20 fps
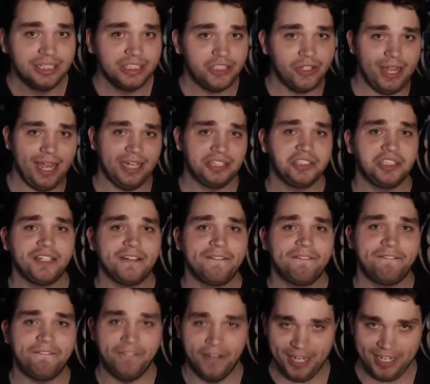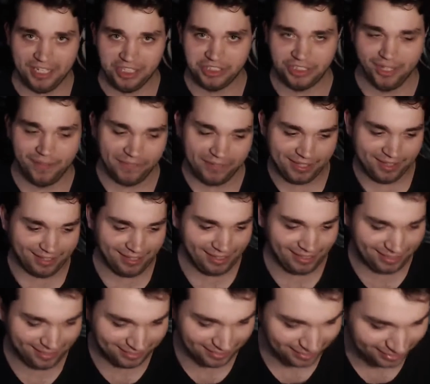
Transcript: to actually finish everything.